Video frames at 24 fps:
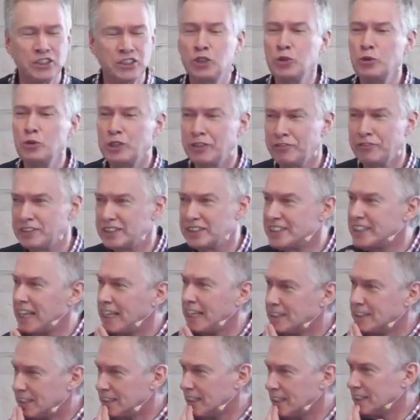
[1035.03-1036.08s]
has two
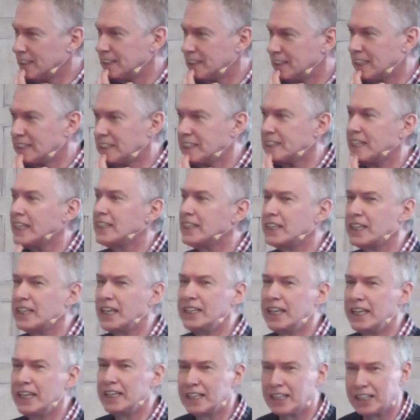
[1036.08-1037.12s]
different senses, doesn't
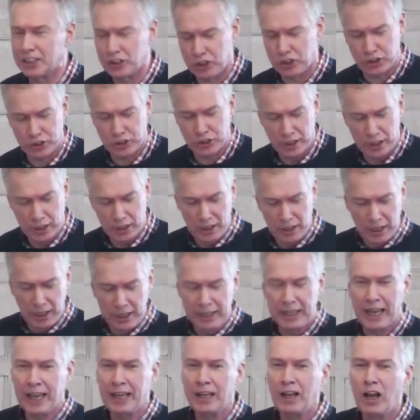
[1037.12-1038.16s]
it, in English?
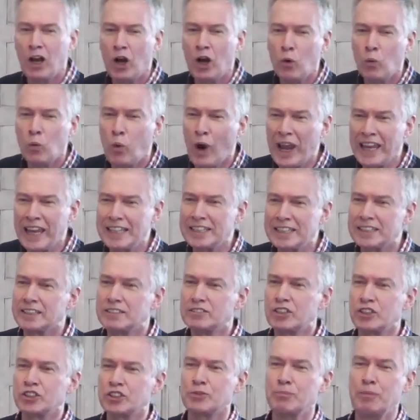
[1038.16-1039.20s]
Yeah?
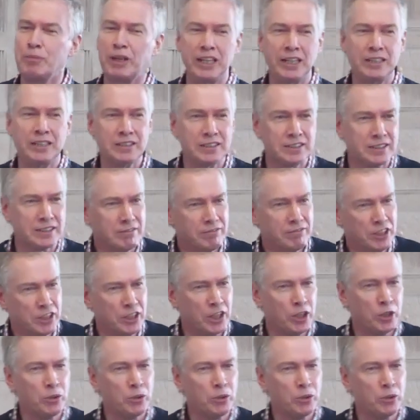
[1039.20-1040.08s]
Wait just means,